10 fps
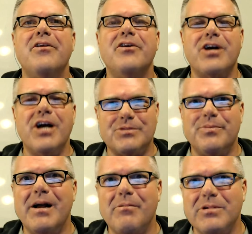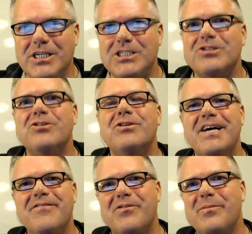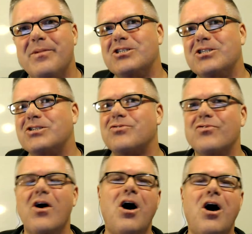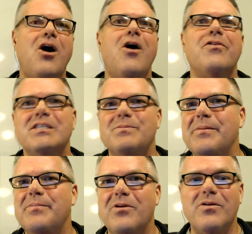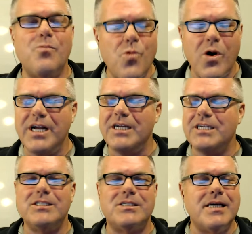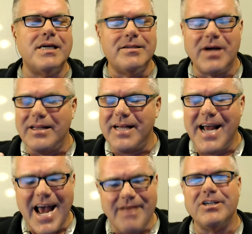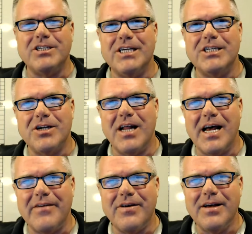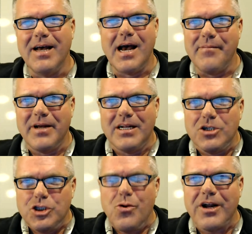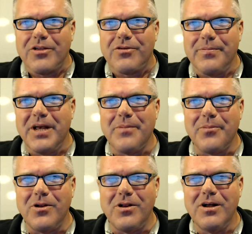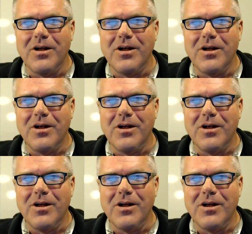customer acquisition through the infomercials, through all these people wanting to say they have to change their life. I mean, 2 out of 3 people